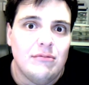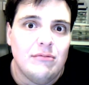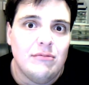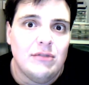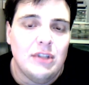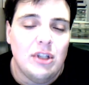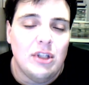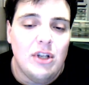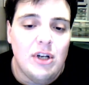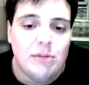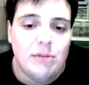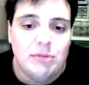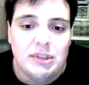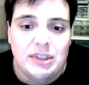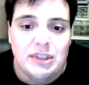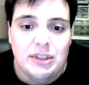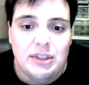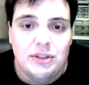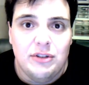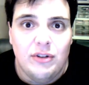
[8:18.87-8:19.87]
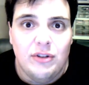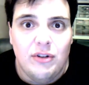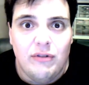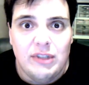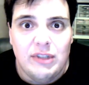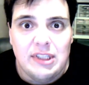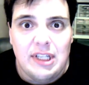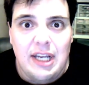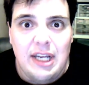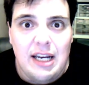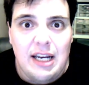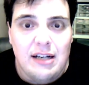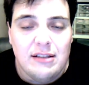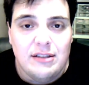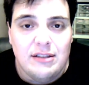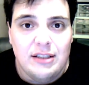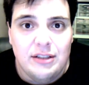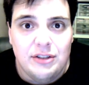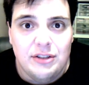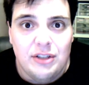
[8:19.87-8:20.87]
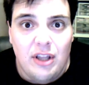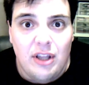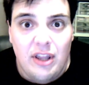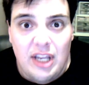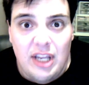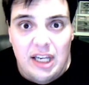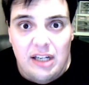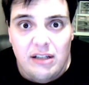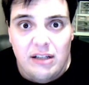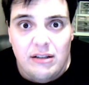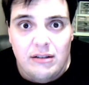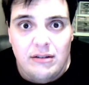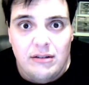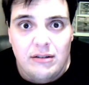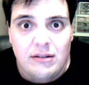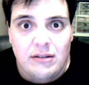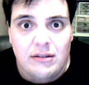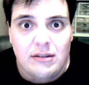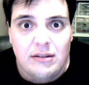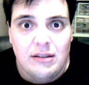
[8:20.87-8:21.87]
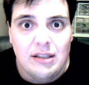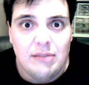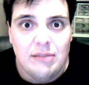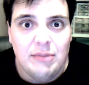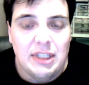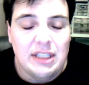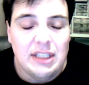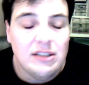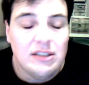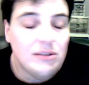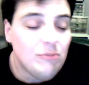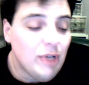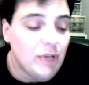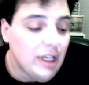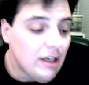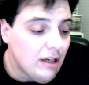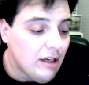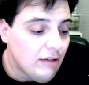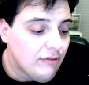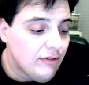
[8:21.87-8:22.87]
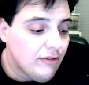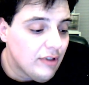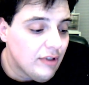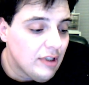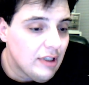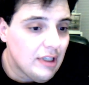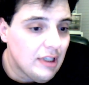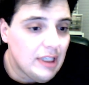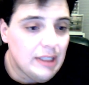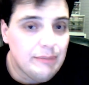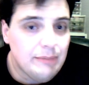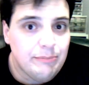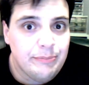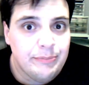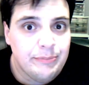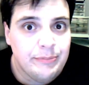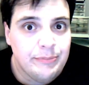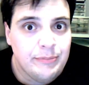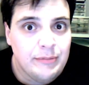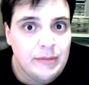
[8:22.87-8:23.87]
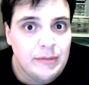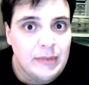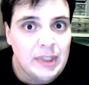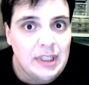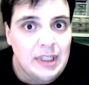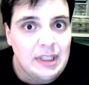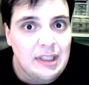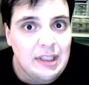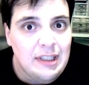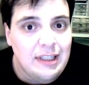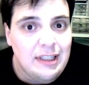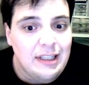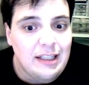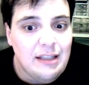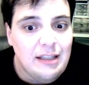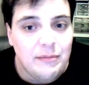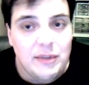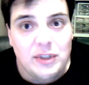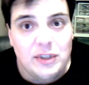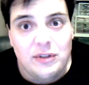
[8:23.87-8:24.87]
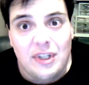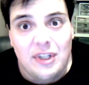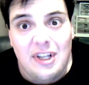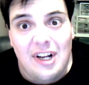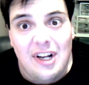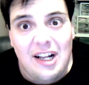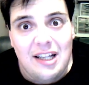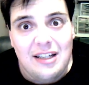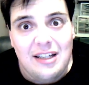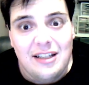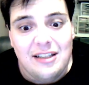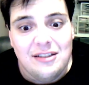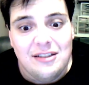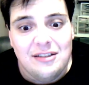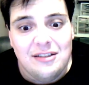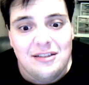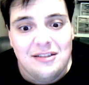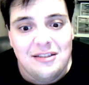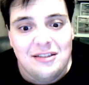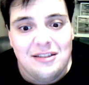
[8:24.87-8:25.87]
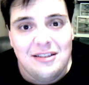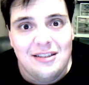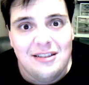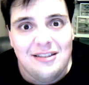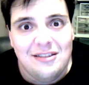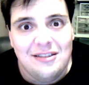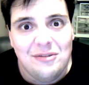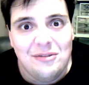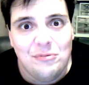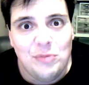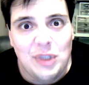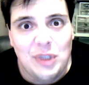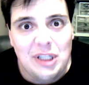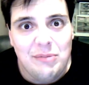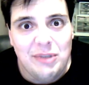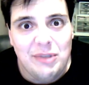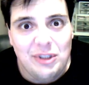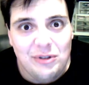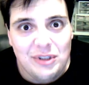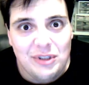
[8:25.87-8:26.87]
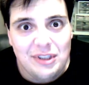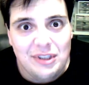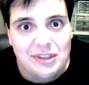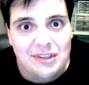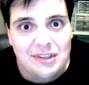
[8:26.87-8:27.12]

long procedure and the risky anesthesia. Then let me get some weight off, and let me enjoy the holidays, but let me do it